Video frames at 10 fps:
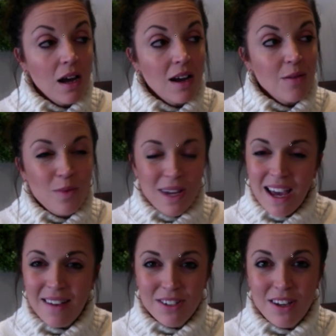we
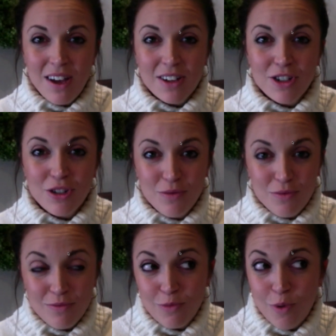have to
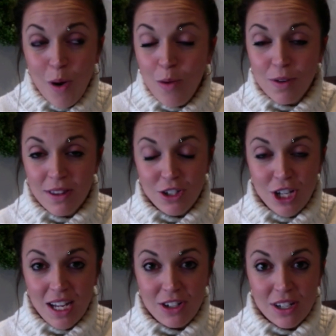roll with the
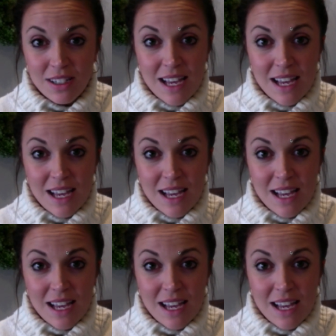changes